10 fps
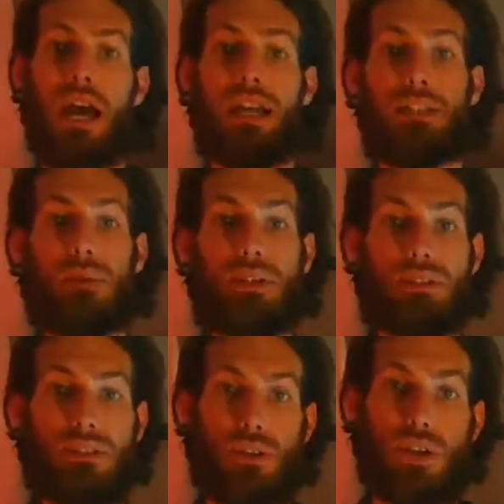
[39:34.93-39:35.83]
And it's
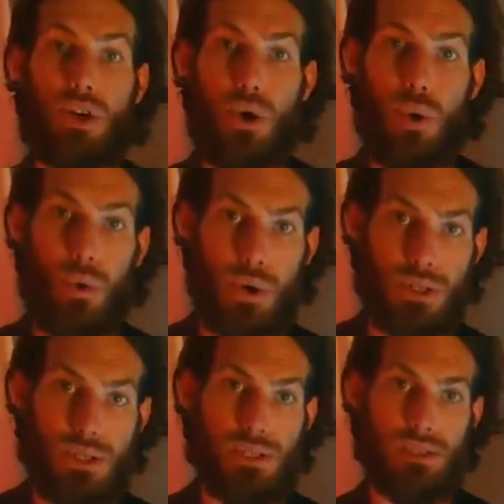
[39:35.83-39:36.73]
basically learning
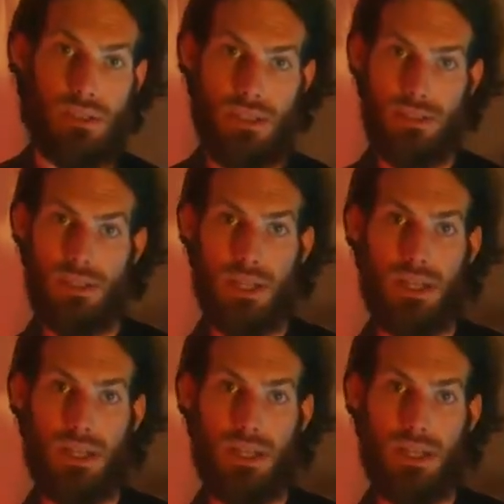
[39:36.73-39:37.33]
chords, these